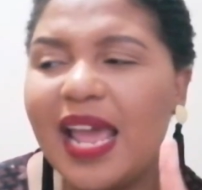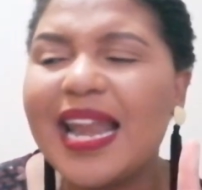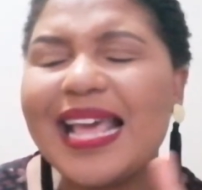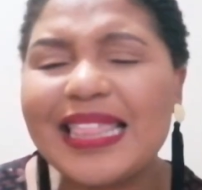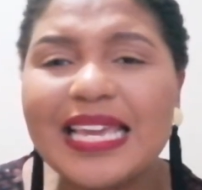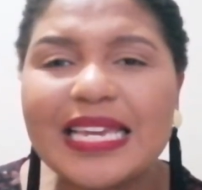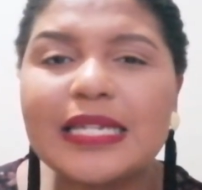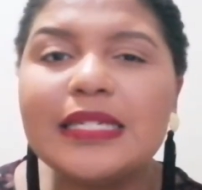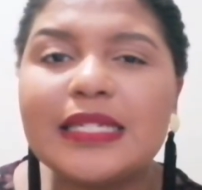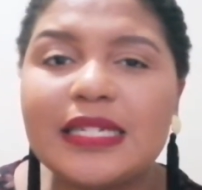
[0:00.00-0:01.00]
And I think
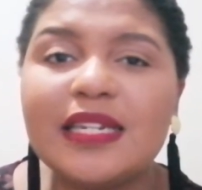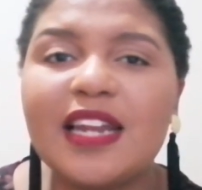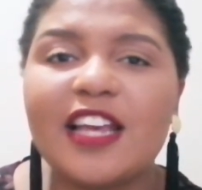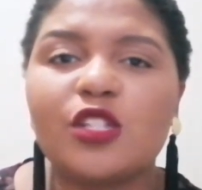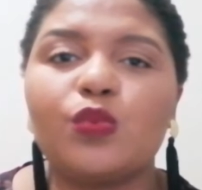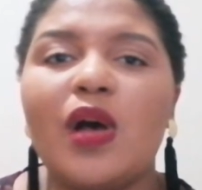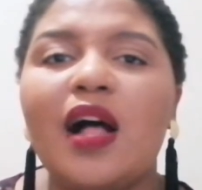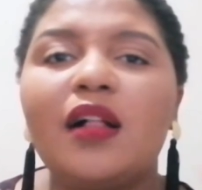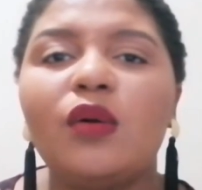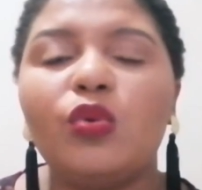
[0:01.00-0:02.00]
Indeed as
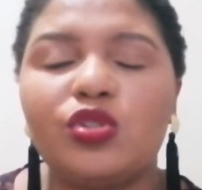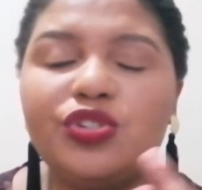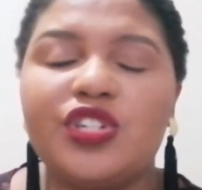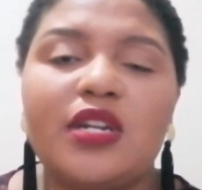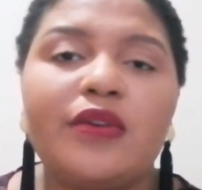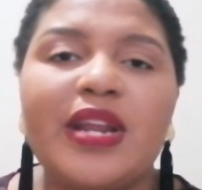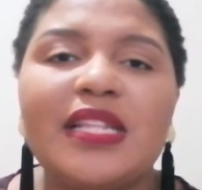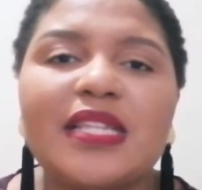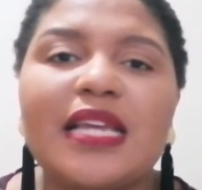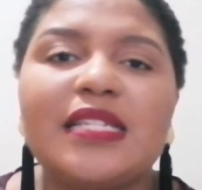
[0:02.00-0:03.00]
well
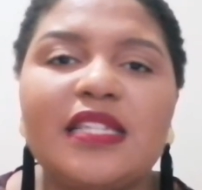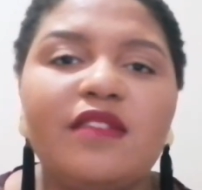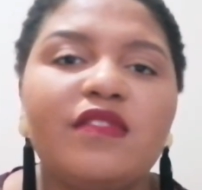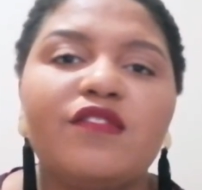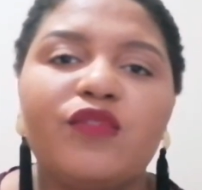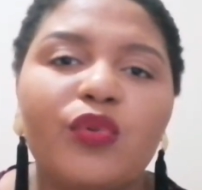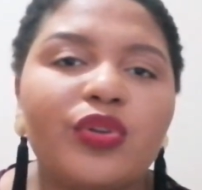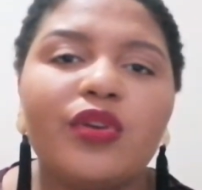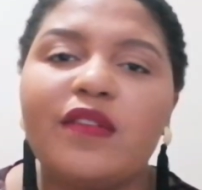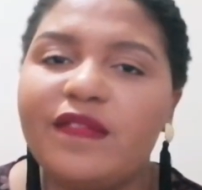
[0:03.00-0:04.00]
auto-generates a CV for
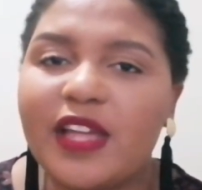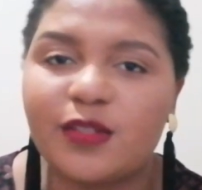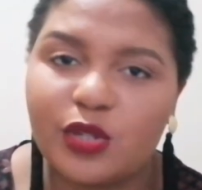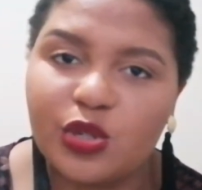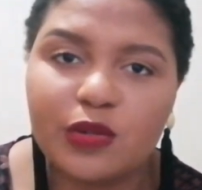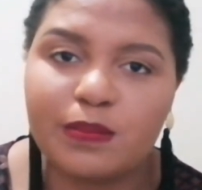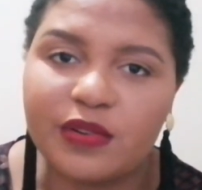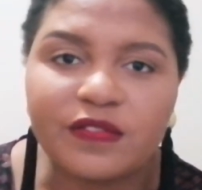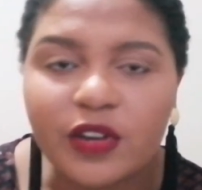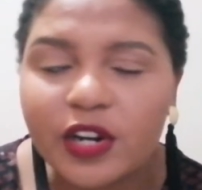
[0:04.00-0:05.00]
you if that's what you would
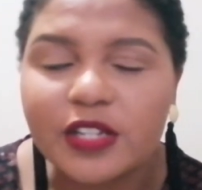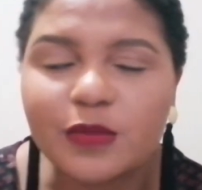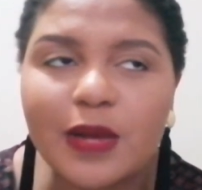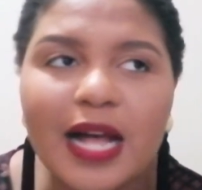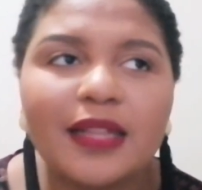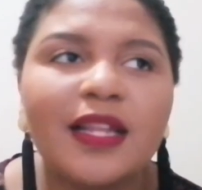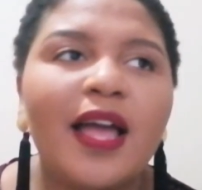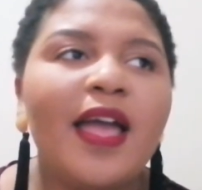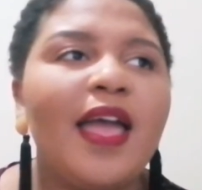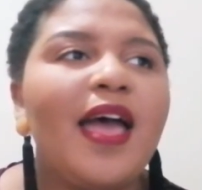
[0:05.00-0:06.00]
prefer as well.
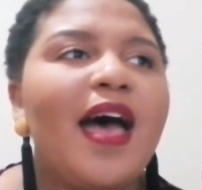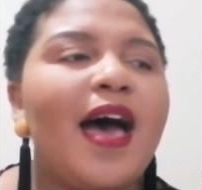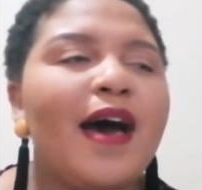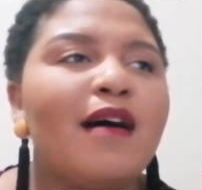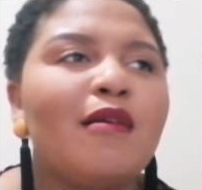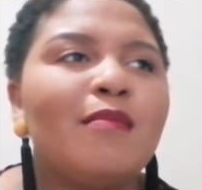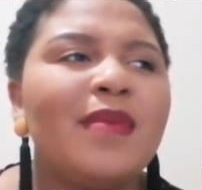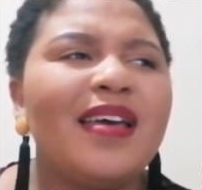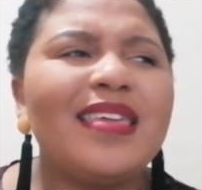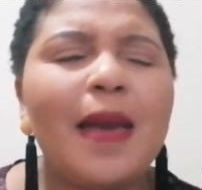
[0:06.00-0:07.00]

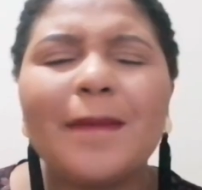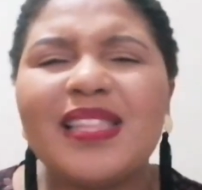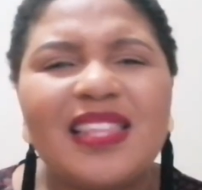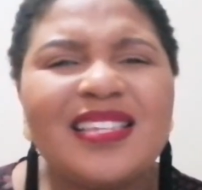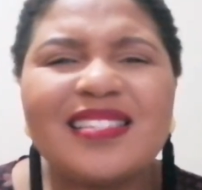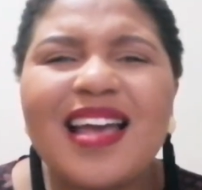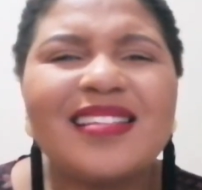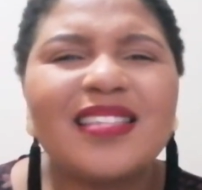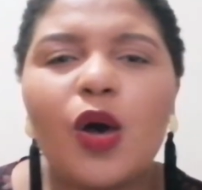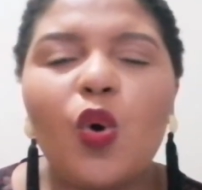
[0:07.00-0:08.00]
But these
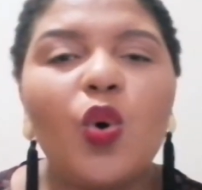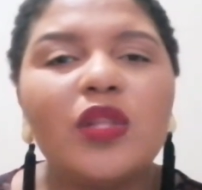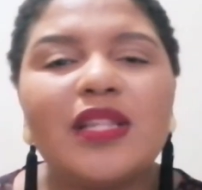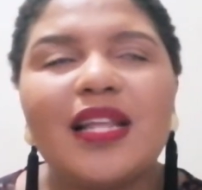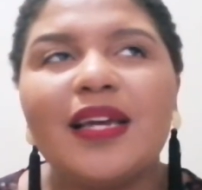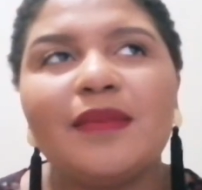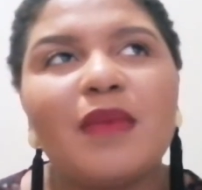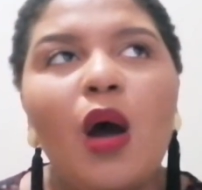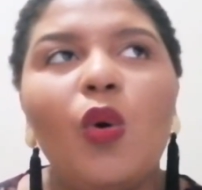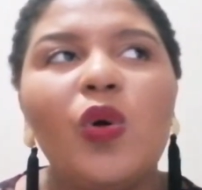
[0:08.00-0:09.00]
sites are
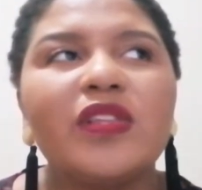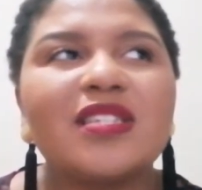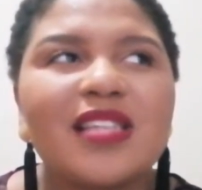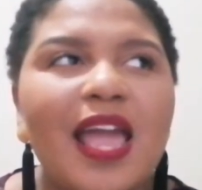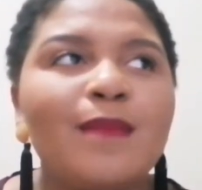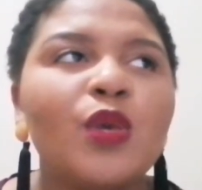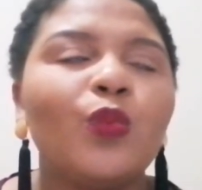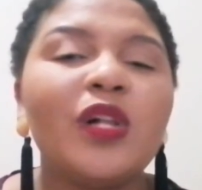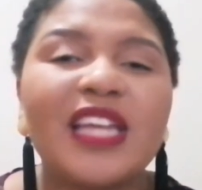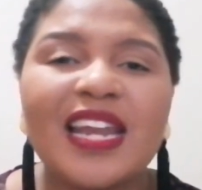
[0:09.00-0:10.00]
all the same. You
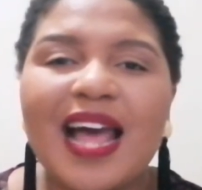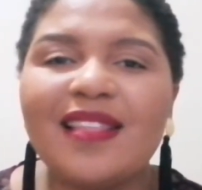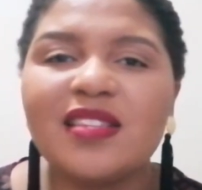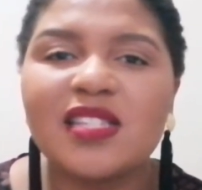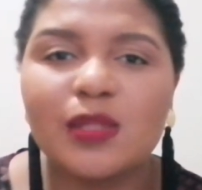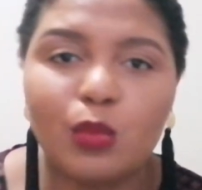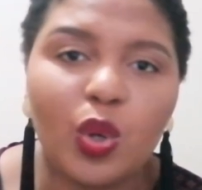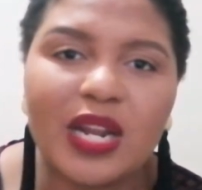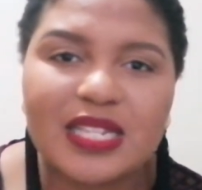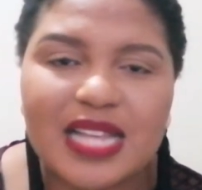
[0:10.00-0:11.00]
will get other
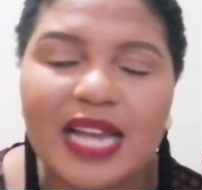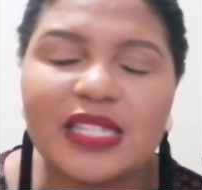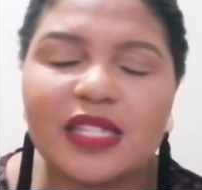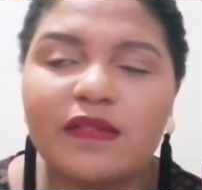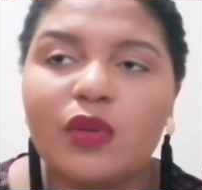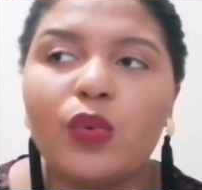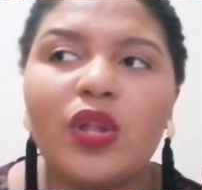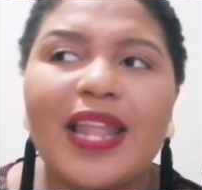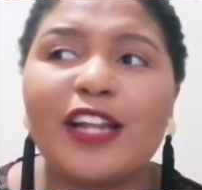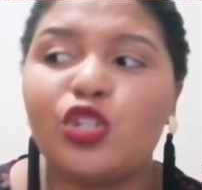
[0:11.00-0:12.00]
smaller sites, if you
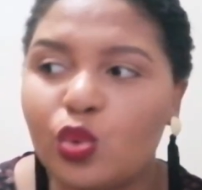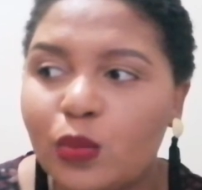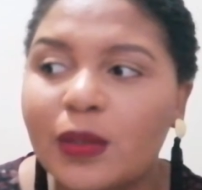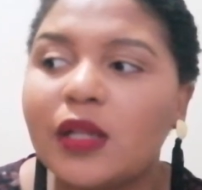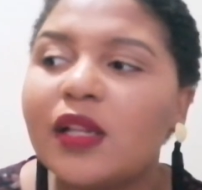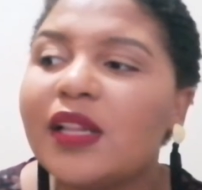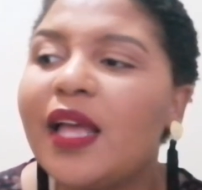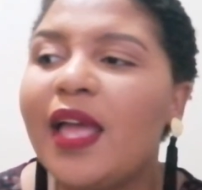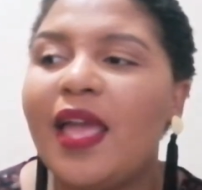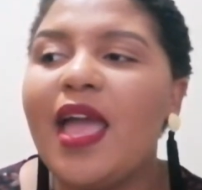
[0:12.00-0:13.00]
will, like Jubal
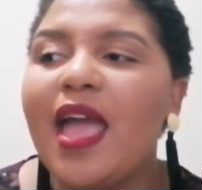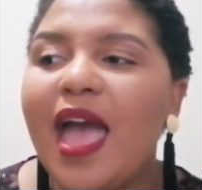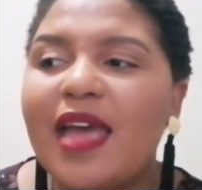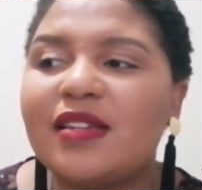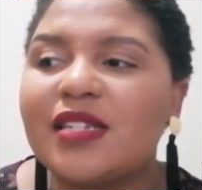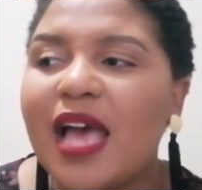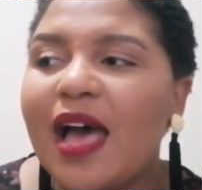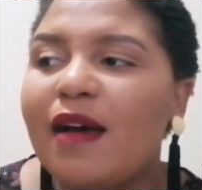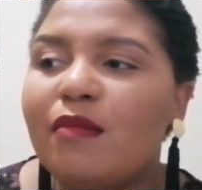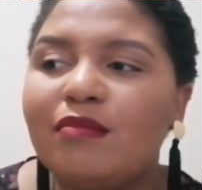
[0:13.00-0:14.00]
and
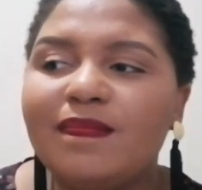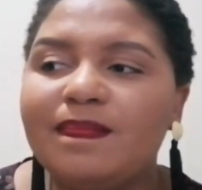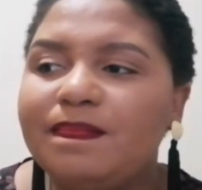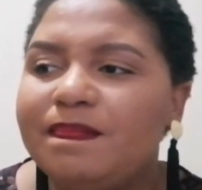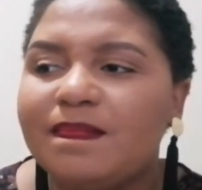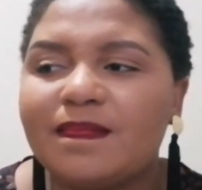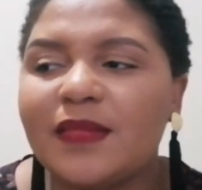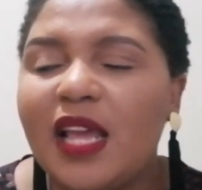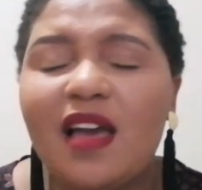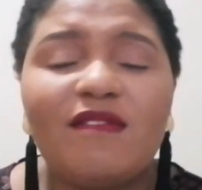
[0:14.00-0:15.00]

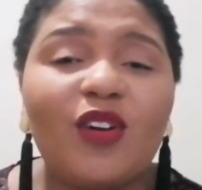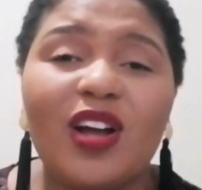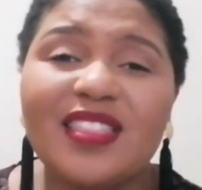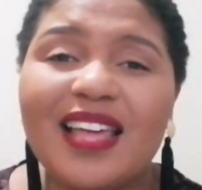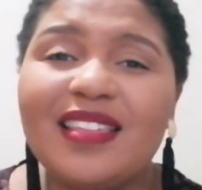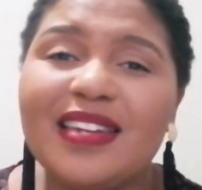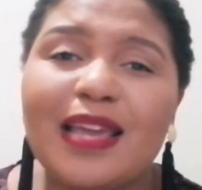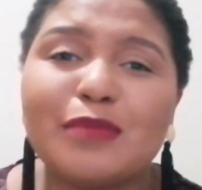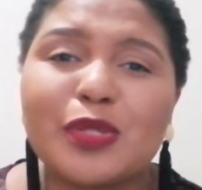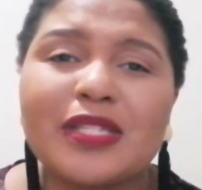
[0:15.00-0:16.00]
I forgot the other
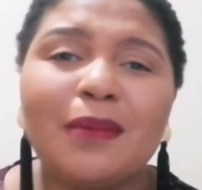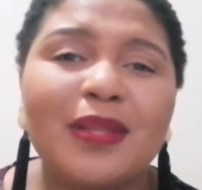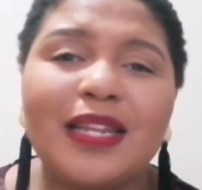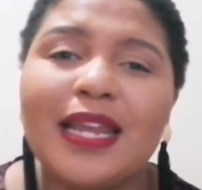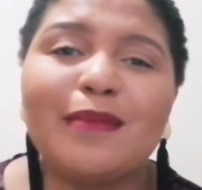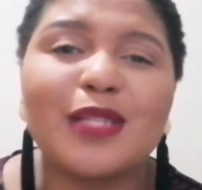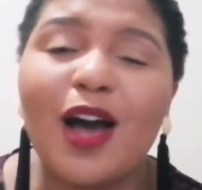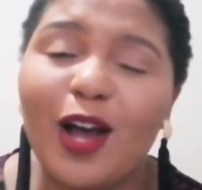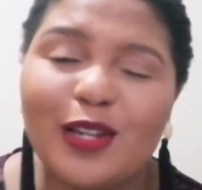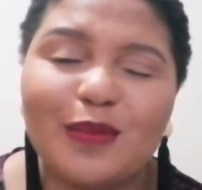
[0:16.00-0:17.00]
names because some of the names are
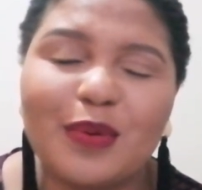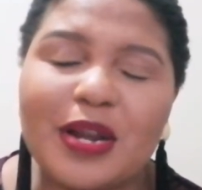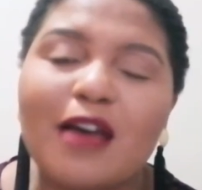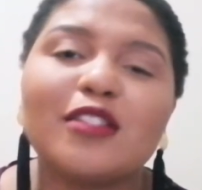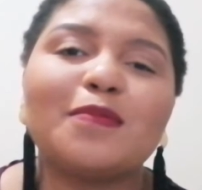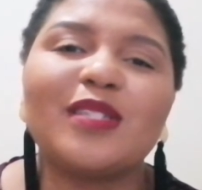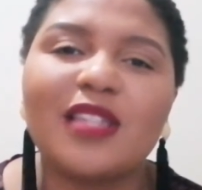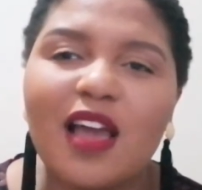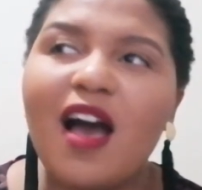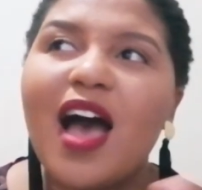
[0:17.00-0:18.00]
hard to pronounce, but
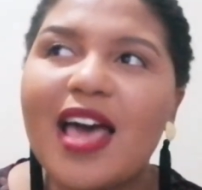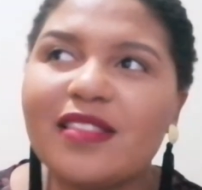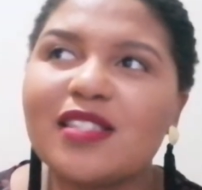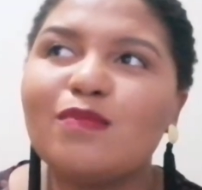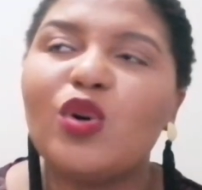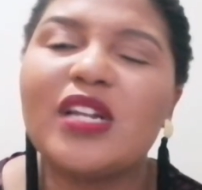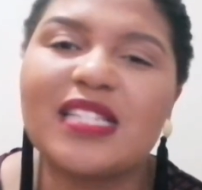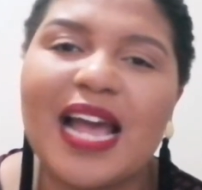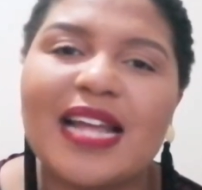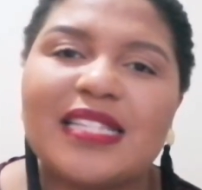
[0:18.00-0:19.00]
there are other smaller
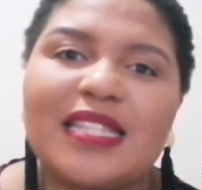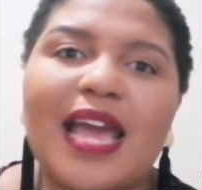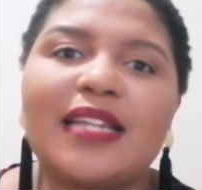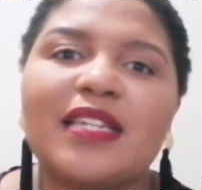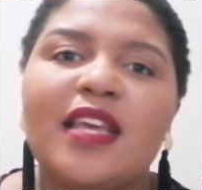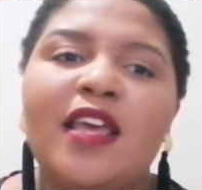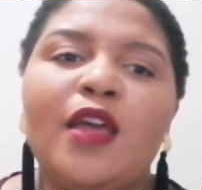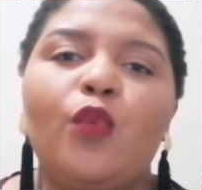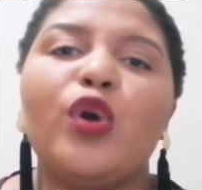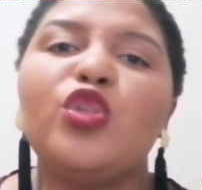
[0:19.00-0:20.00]
sites that
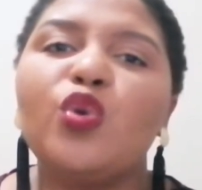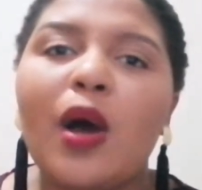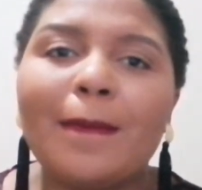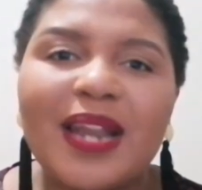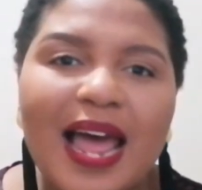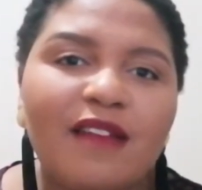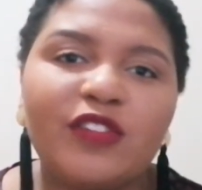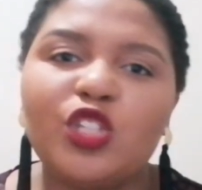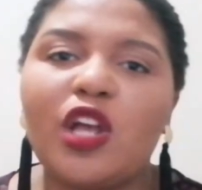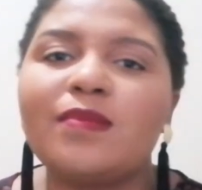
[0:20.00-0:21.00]
when you apply
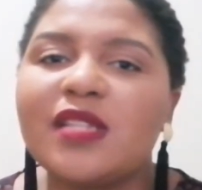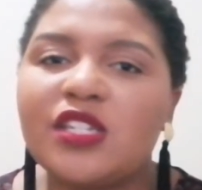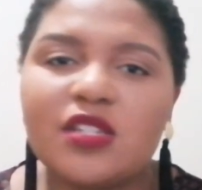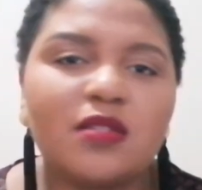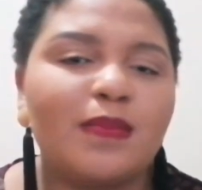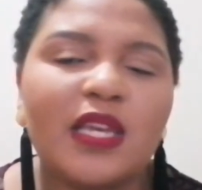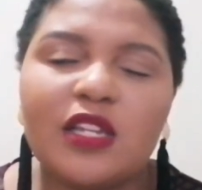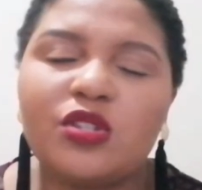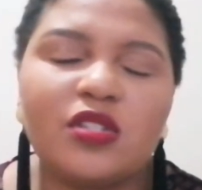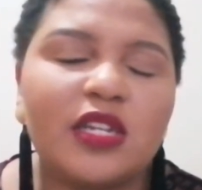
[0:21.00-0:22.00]
for jobs, they just
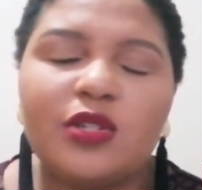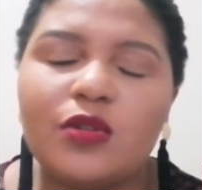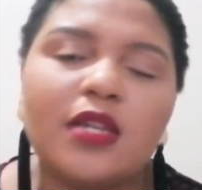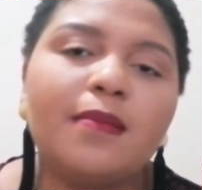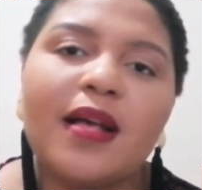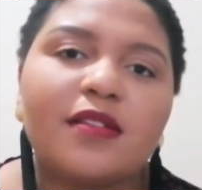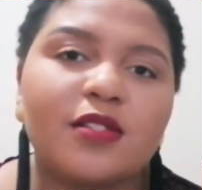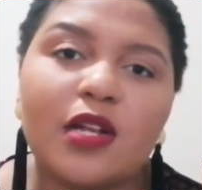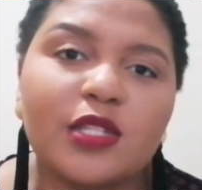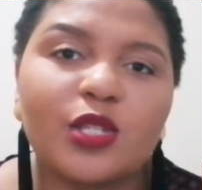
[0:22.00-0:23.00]
begin to send you
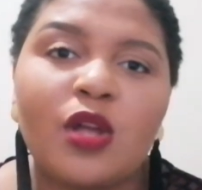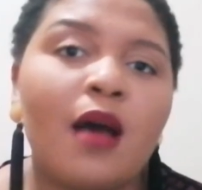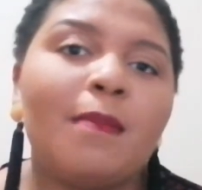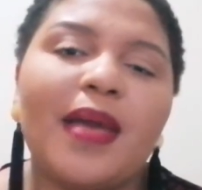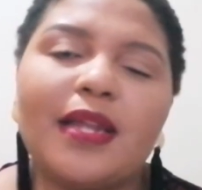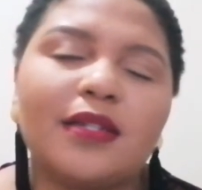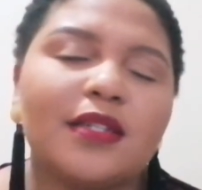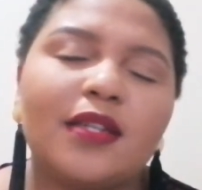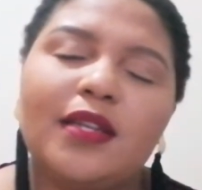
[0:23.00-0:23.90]
emails non-stop and